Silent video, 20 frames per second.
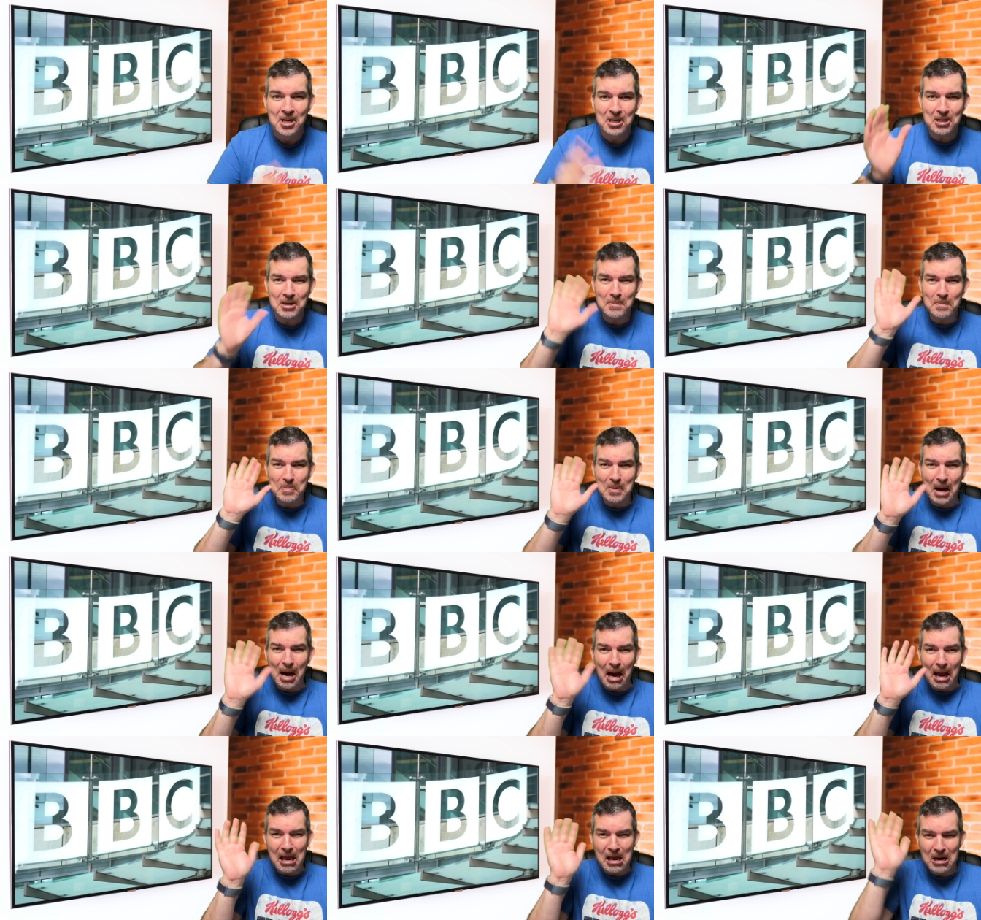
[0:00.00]
Good
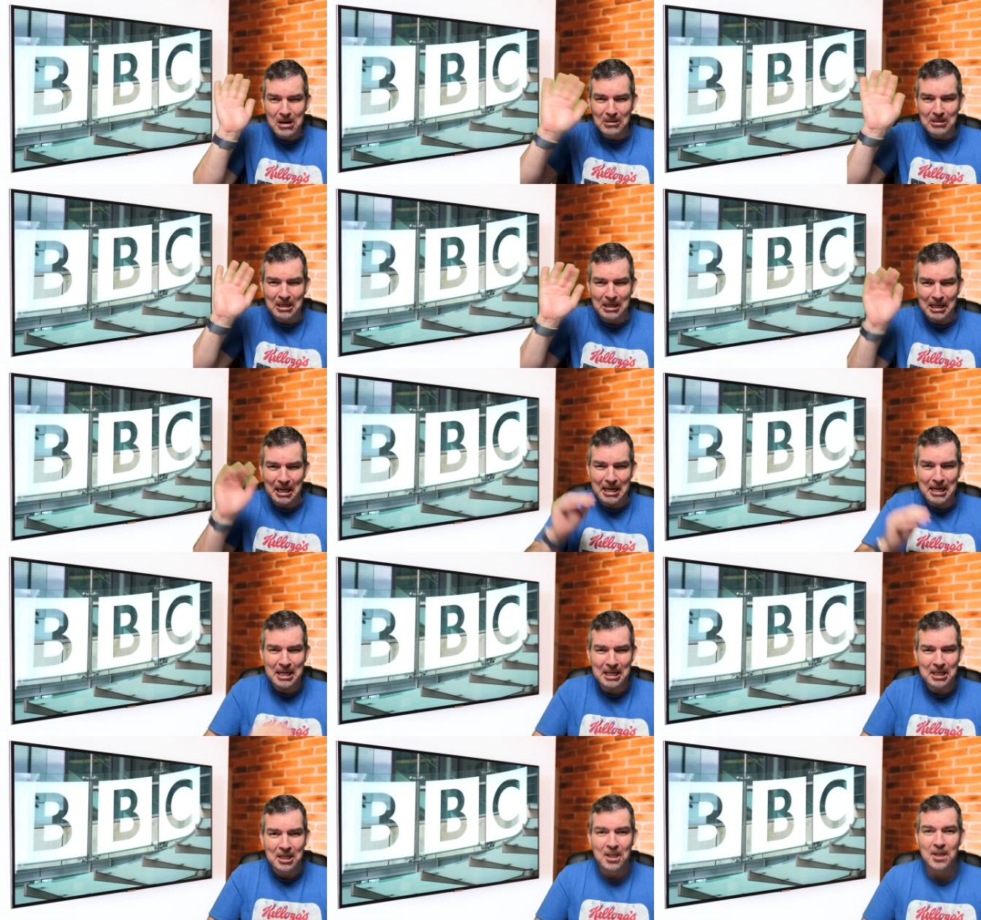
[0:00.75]

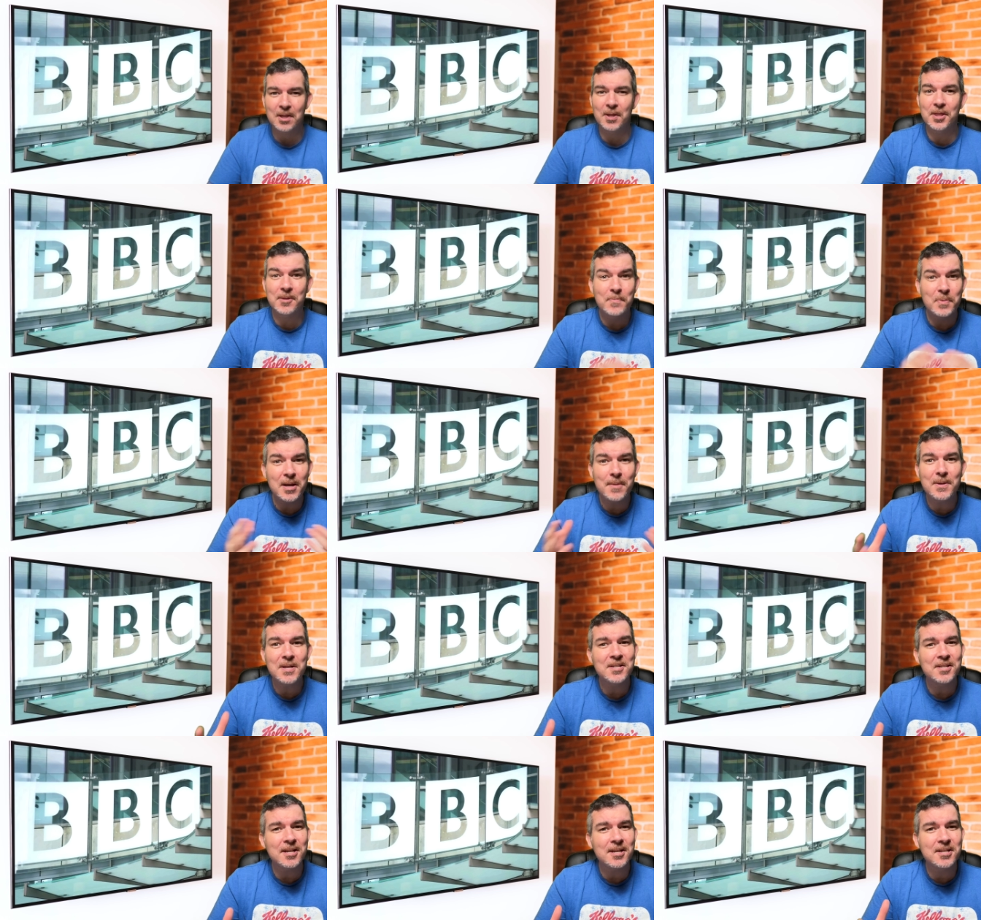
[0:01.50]
clinic, but the
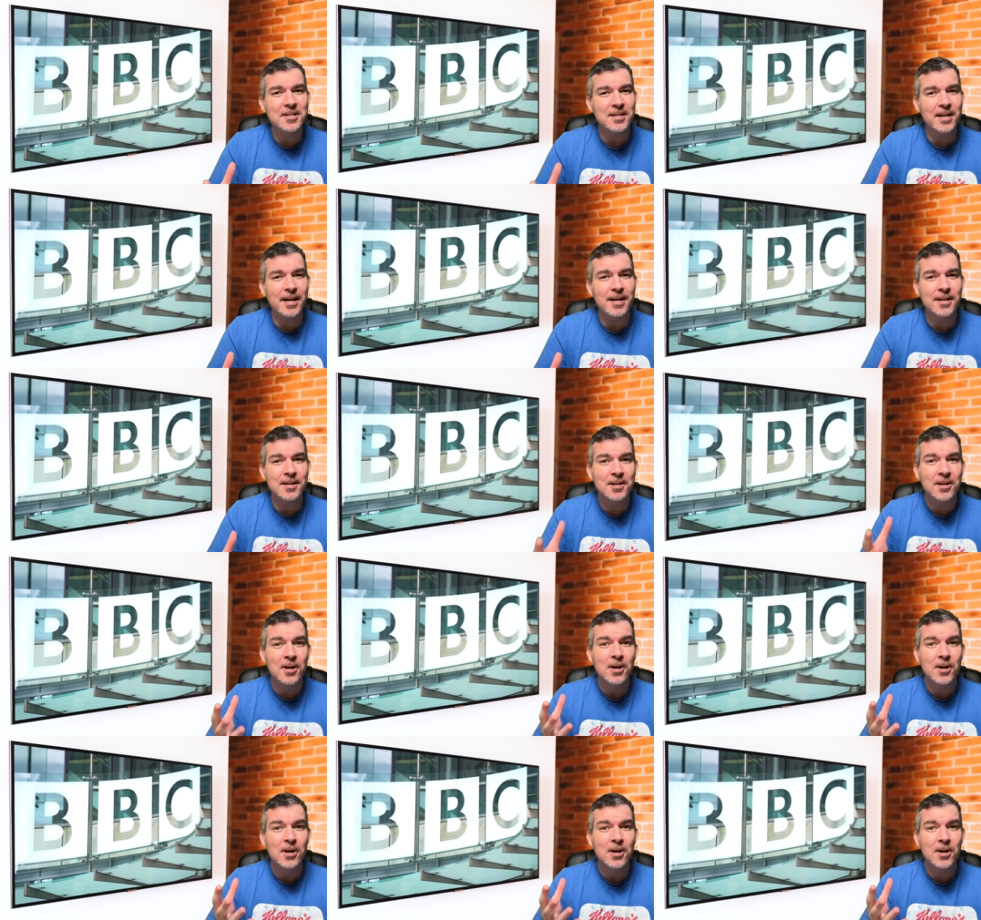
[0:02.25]
BBC stated